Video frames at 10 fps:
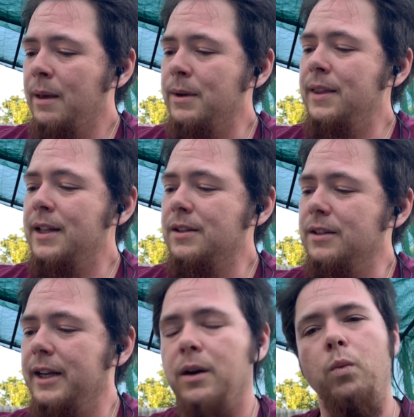but that's
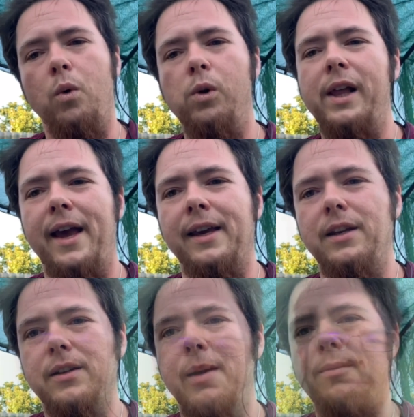like a wall hanging
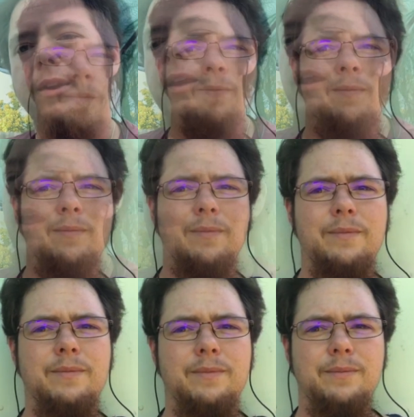type thing.
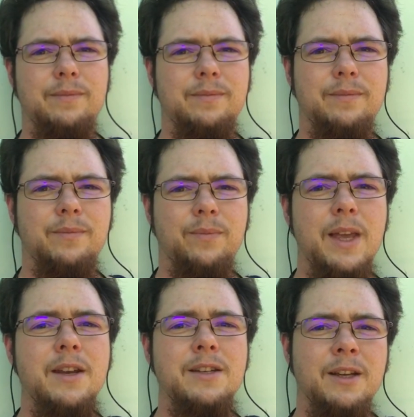
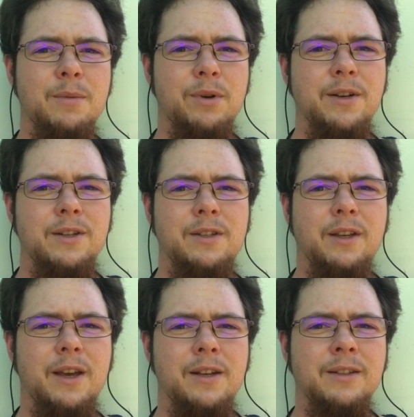Editing apprentice
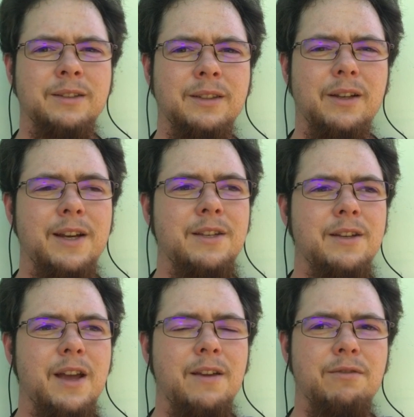again. I
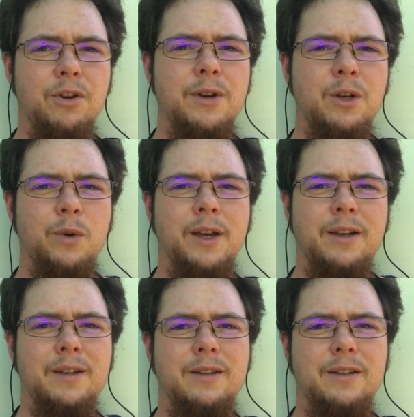did a very
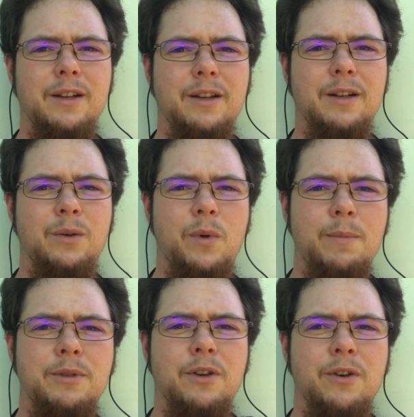quick
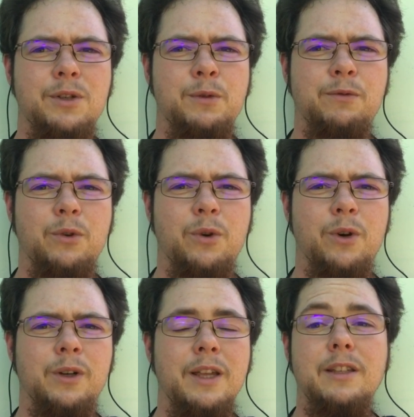web search
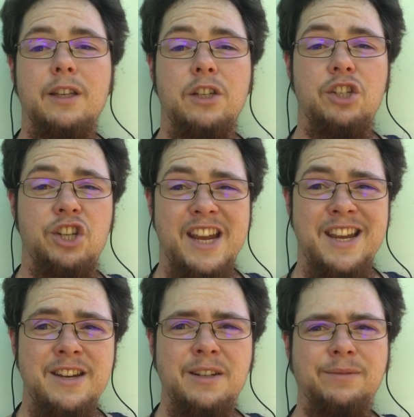for
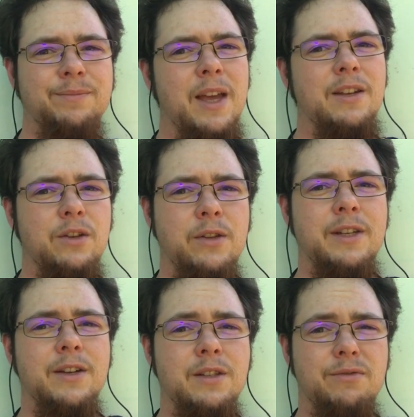sheen. Turns
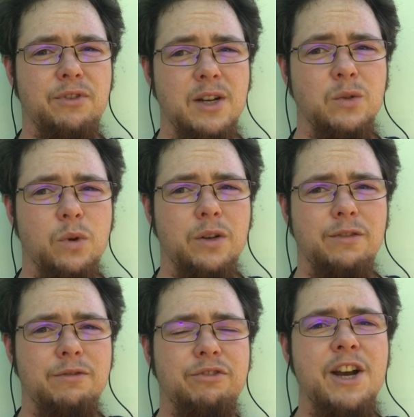out it's a
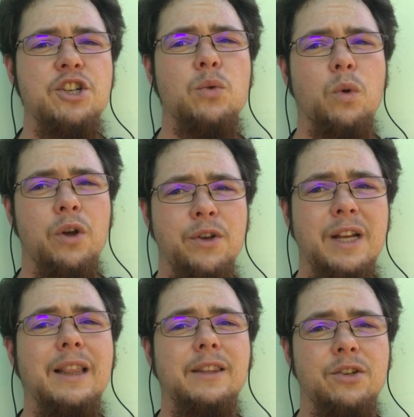French word,
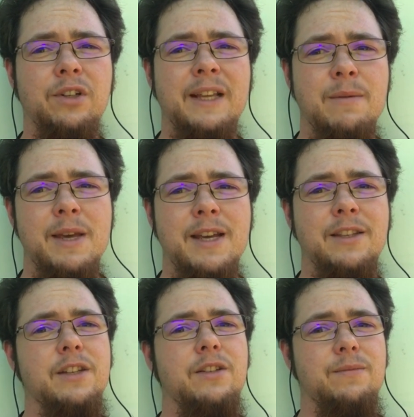literally
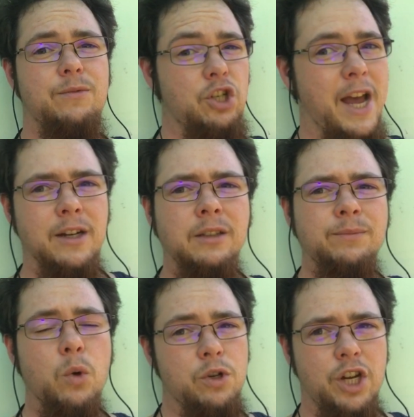means China
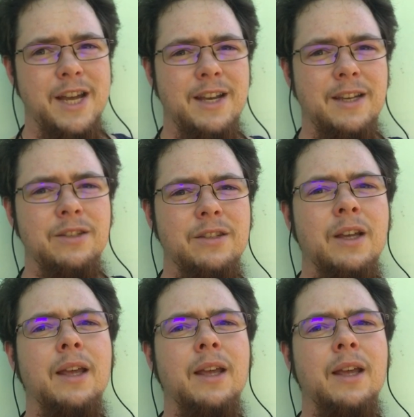or Chinese,